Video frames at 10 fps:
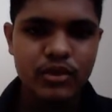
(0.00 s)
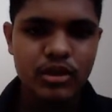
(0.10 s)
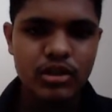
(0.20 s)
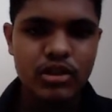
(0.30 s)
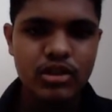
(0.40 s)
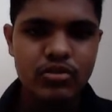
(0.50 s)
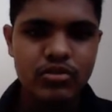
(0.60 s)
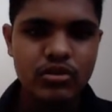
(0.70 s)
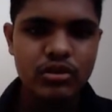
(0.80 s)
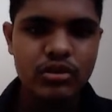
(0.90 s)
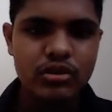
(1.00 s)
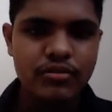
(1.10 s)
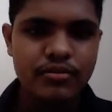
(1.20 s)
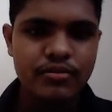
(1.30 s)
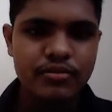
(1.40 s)
DC source.
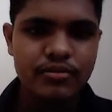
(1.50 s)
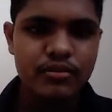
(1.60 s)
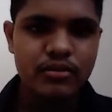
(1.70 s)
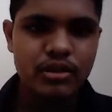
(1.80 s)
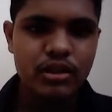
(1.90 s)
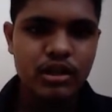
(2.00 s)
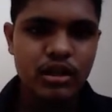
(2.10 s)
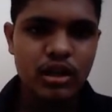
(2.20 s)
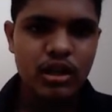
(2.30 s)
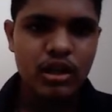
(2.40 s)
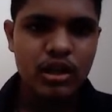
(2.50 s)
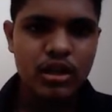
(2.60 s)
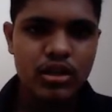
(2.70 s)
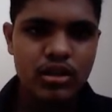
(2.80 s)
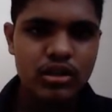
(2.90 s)
And
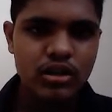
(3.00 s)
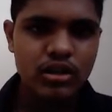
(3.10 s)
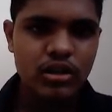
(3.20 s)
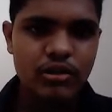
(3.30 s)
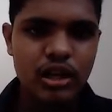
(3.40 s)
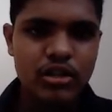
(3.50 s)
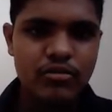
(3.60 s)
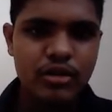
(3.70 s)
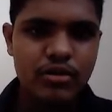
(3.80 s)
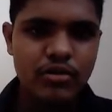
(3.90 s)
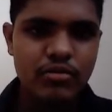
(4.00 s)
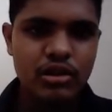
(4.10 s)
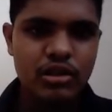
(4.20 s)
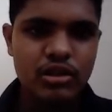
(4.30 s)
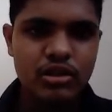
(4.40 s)
coming to the experiment
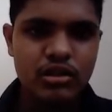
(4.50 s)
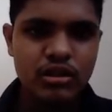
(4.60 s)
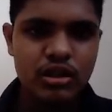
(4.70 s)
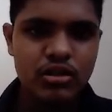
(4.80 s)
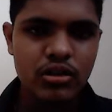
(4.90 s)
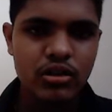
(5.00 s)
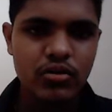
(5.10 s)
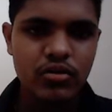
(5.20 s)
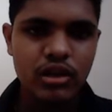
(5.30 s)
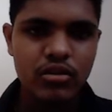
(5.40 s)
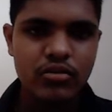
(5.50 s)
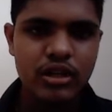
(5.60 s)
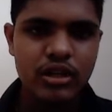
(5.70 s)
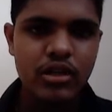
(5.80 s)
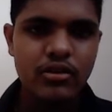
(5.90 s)
procedure, that is without
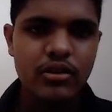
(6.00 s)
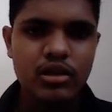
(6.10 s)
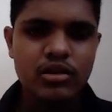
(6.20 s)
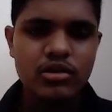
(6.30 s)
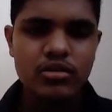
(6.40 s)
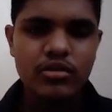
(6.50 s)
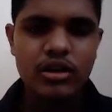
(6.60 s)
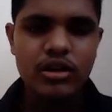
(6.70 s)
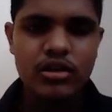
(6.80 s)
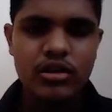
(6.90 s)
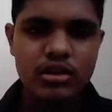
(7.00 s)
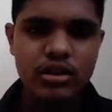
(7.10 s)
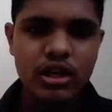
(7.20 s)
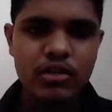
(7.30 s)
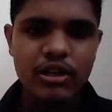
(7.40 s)
filter. So we'll
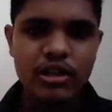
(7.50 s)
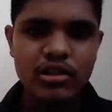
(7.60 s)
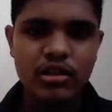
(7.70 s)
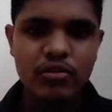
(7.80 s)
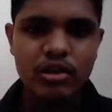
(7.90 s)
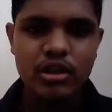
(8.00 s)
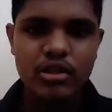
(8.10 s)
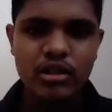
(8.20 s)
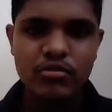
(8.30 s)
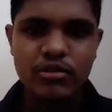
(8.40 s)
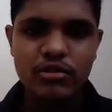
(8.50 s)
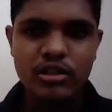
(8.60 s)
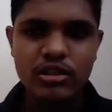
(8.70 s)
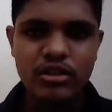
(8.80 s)
select various components of specific